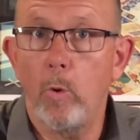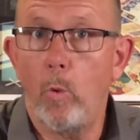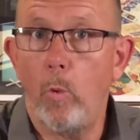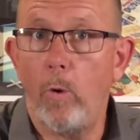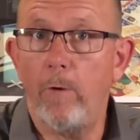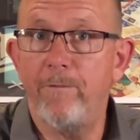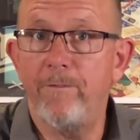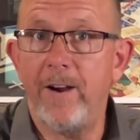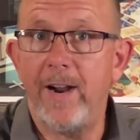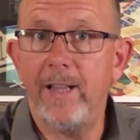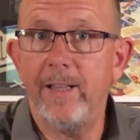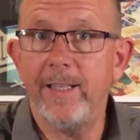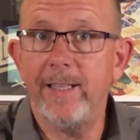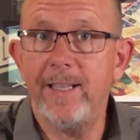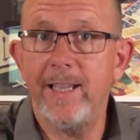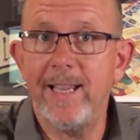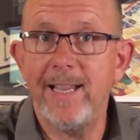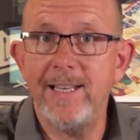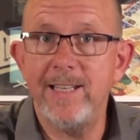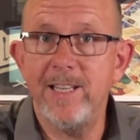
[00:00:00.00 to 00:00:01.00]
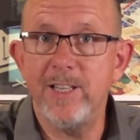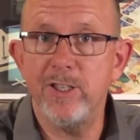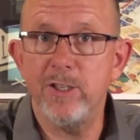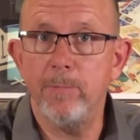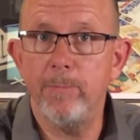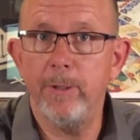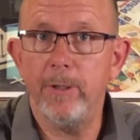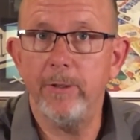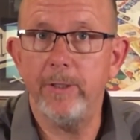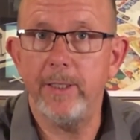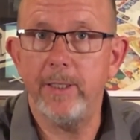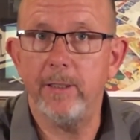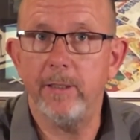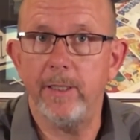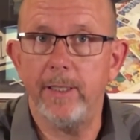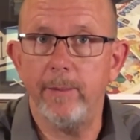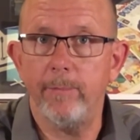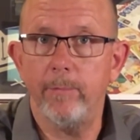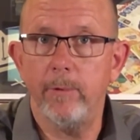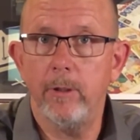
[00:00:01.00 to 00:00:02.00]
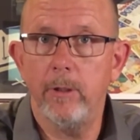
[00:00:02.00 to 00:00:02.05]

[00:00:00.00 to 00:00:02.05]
or filing a disability claim,